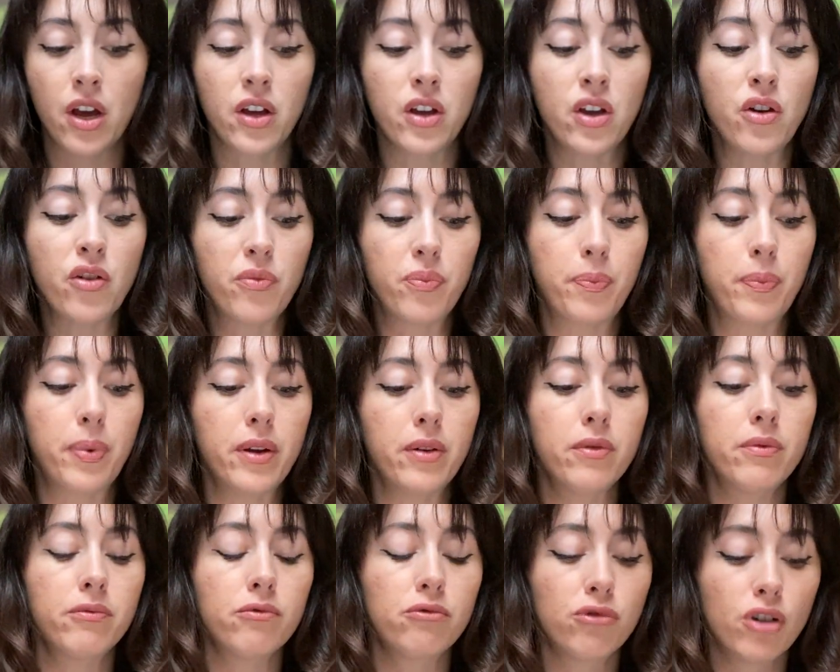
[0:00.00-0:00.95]
You've
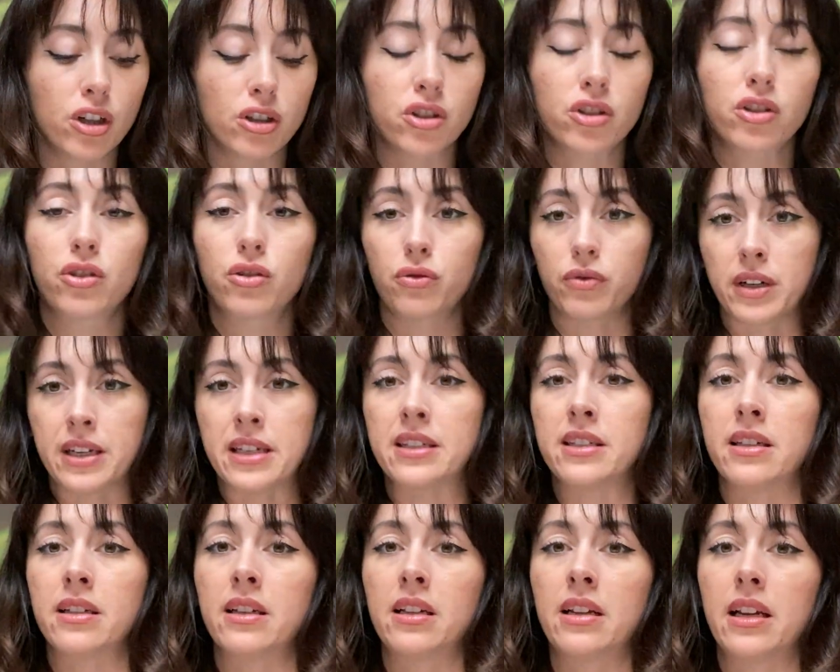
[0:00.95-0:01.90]
been rushed
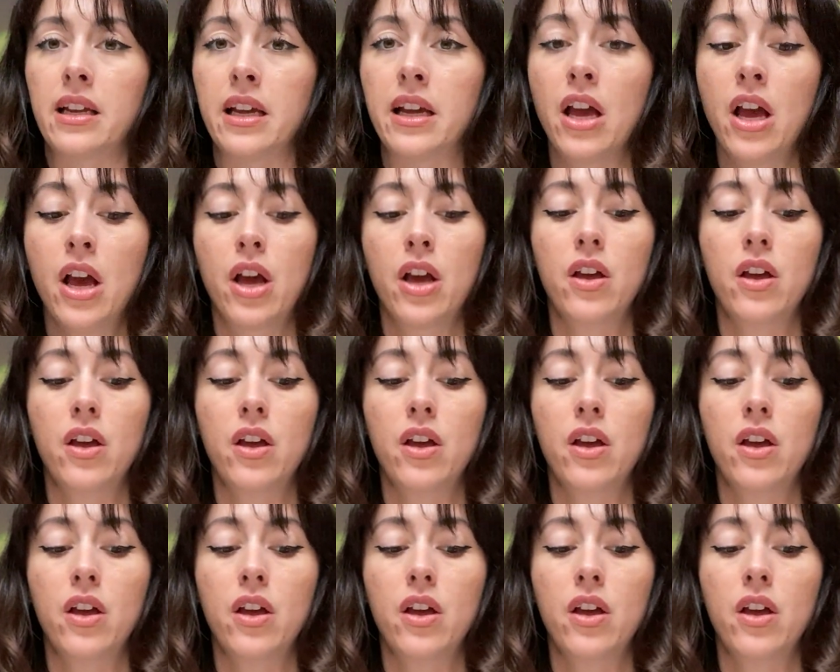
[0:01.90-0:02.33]
recently.